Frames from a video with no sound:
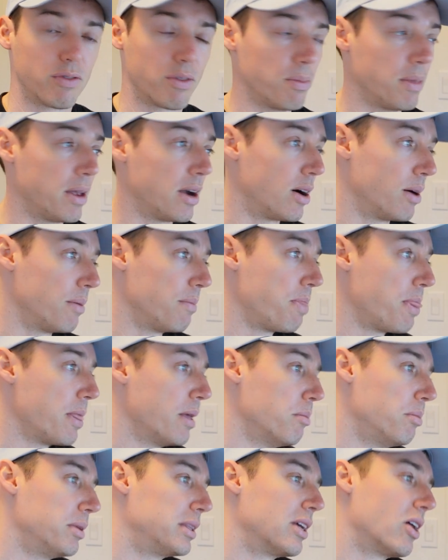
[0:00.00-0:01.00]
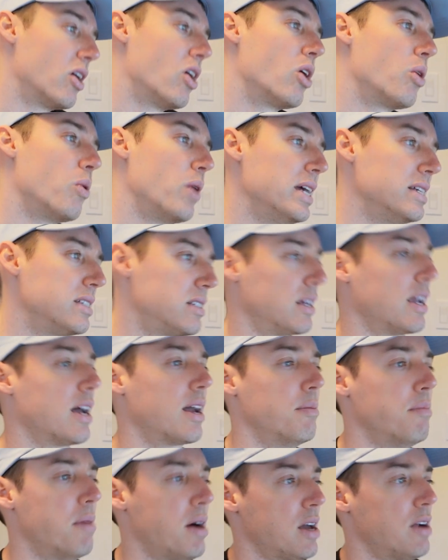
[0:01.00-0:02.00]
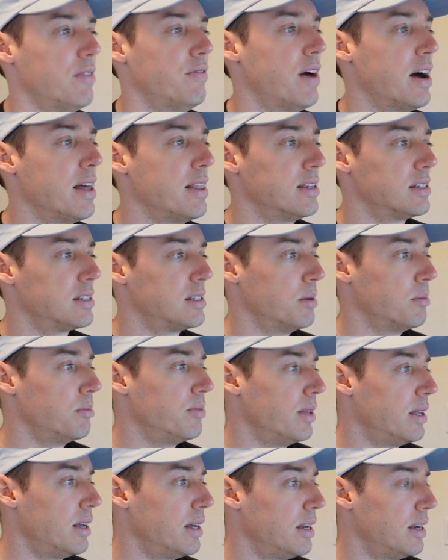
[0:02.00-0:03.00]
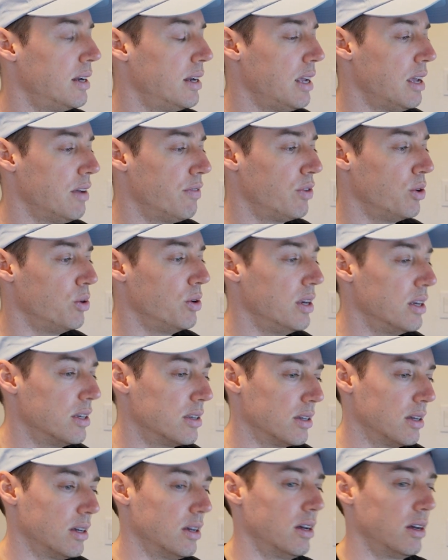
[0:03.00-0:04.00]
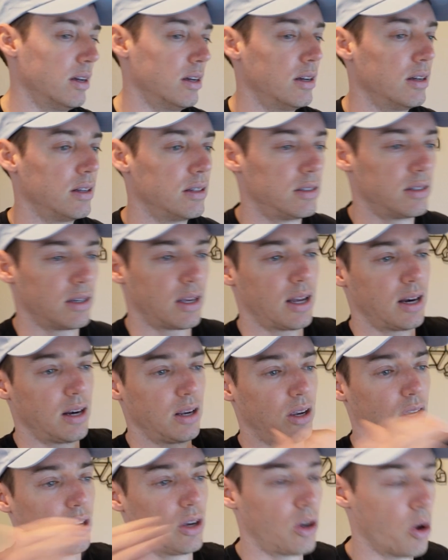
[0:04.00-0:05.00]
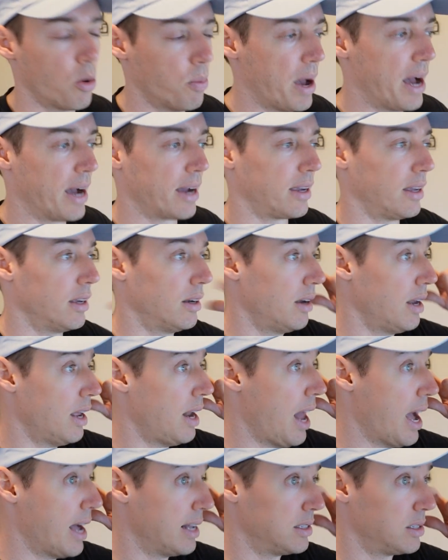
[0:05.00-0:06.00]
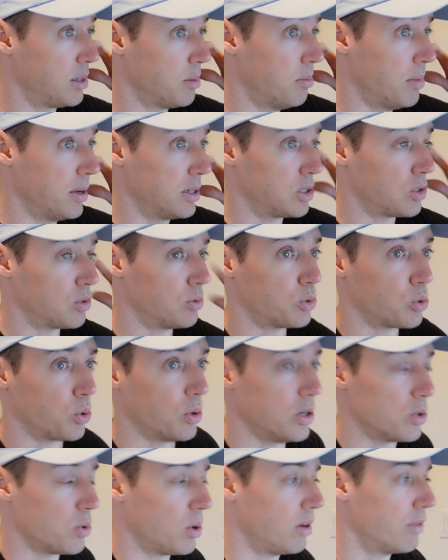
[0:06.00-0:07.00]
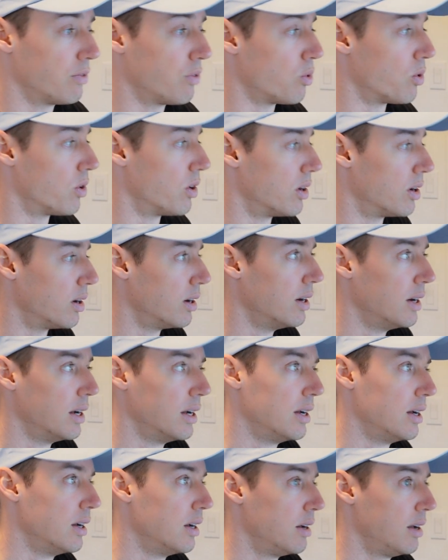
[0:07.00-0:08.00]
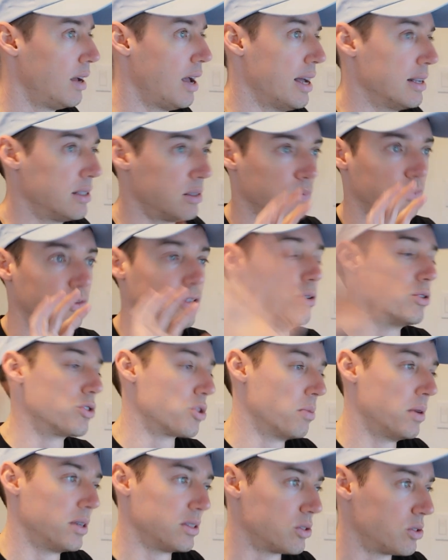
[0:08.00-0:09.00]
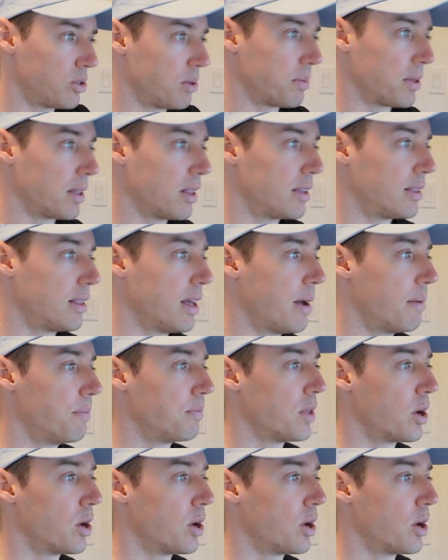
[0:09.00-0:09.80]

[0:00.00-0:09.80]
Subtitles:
from there. But there are ways to kind of modify this template if you need to kind of go back and add some months from 2024 or add some future months or something like that.